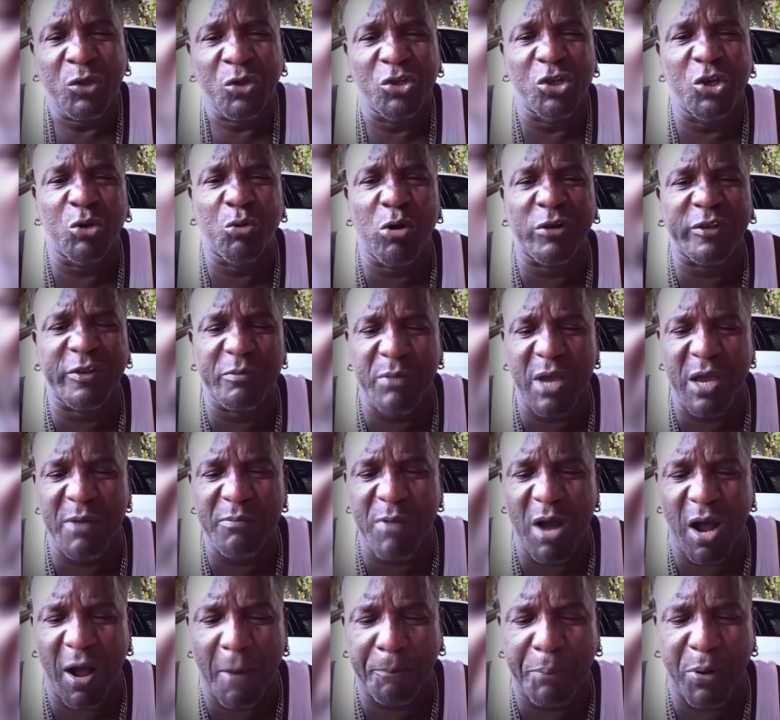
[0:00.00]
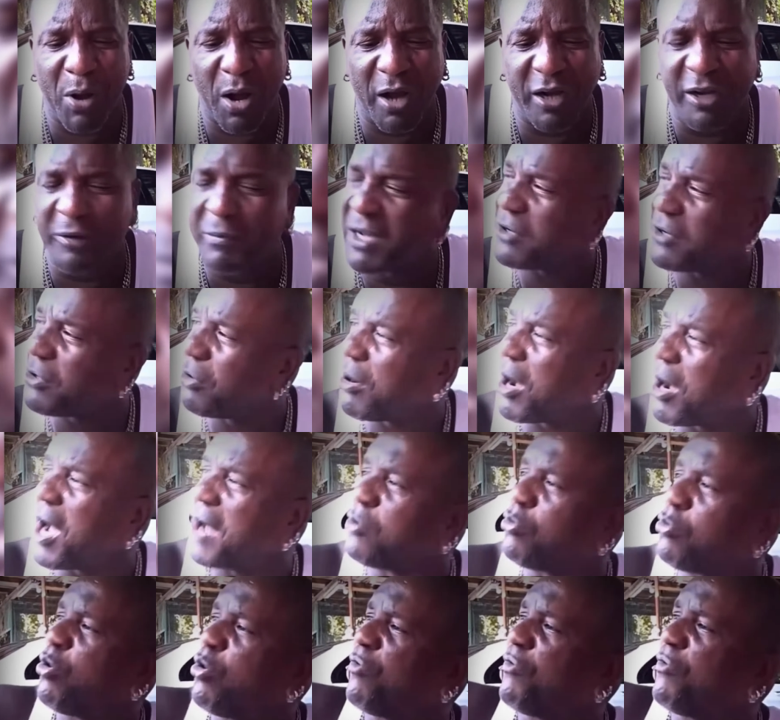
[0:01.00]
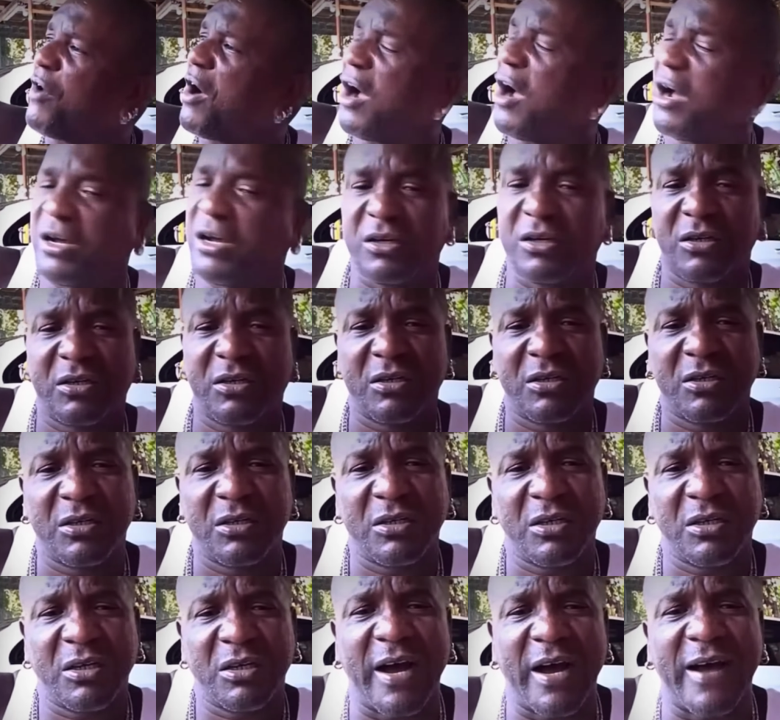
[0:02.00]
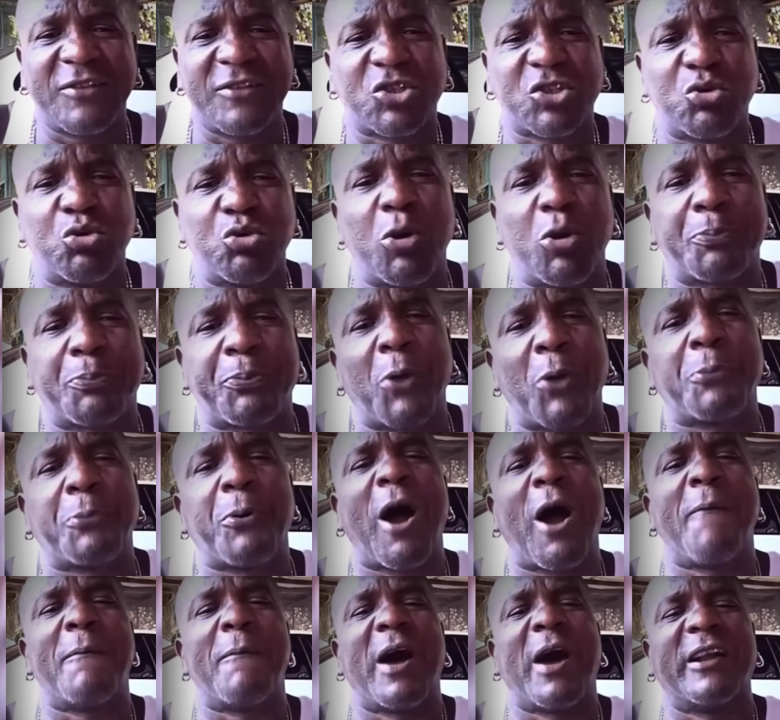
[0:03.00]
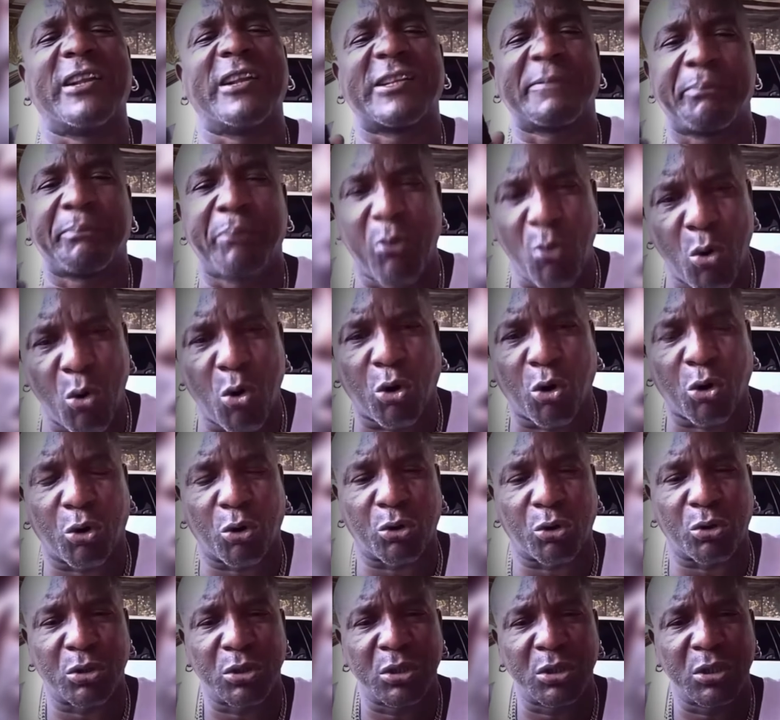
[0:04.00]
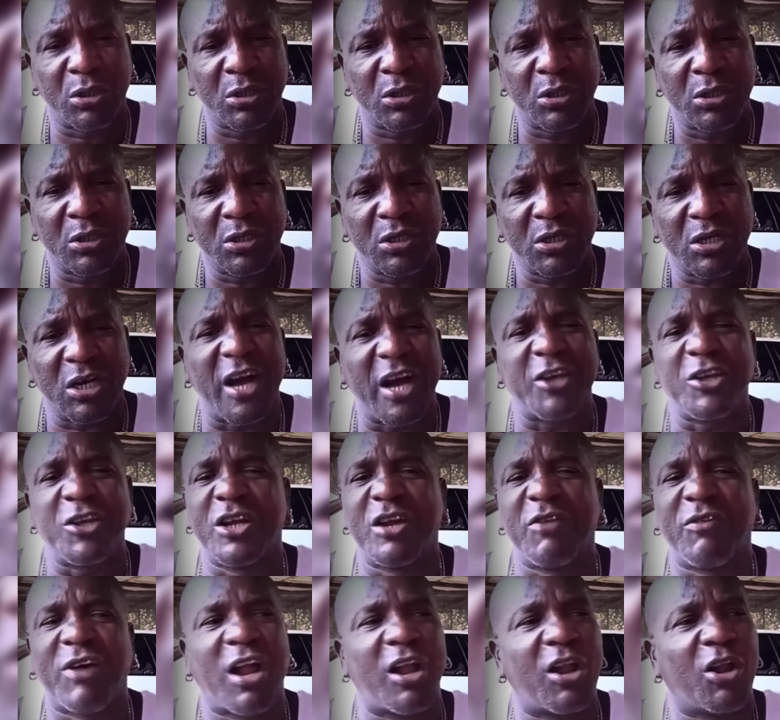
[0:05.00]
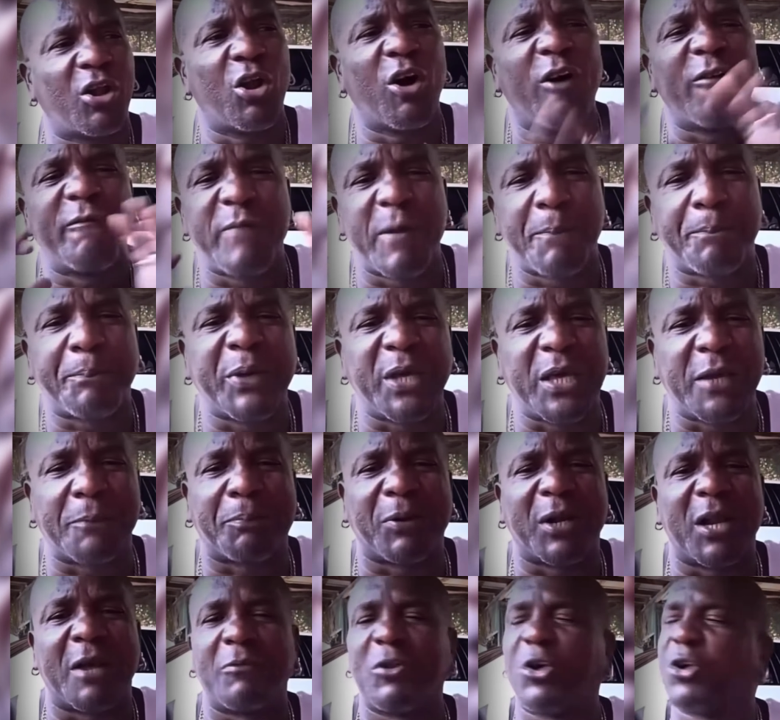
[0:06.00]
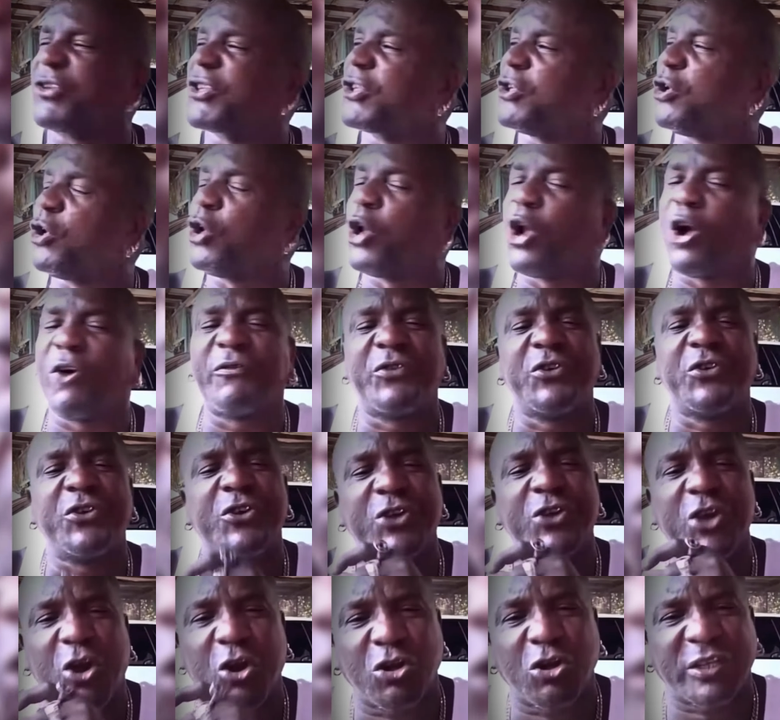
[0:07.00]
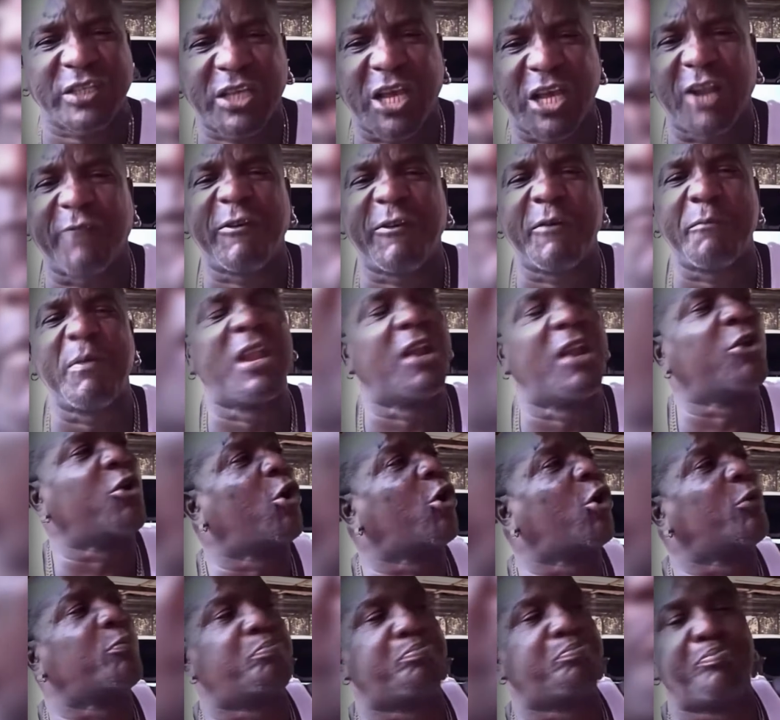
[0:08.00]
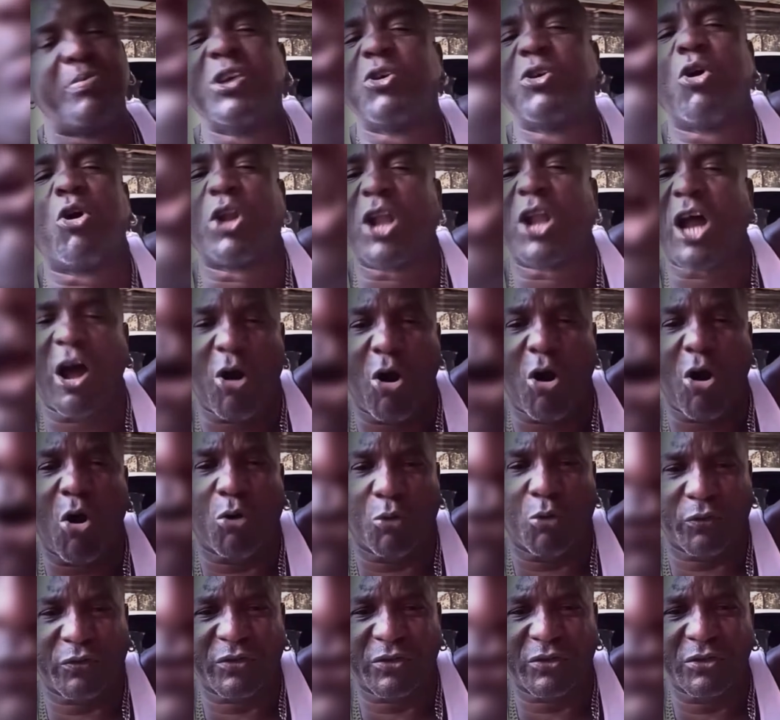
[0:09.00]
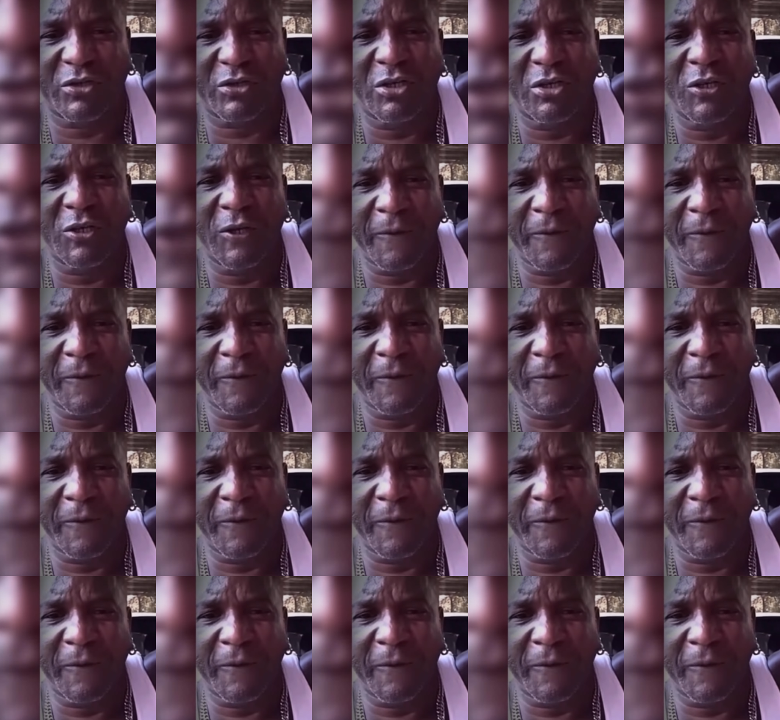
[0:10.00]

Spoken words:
You was member of parliament down Hanover, and through your proper man's poor, and you never love the people and just love yourself and build your big old house.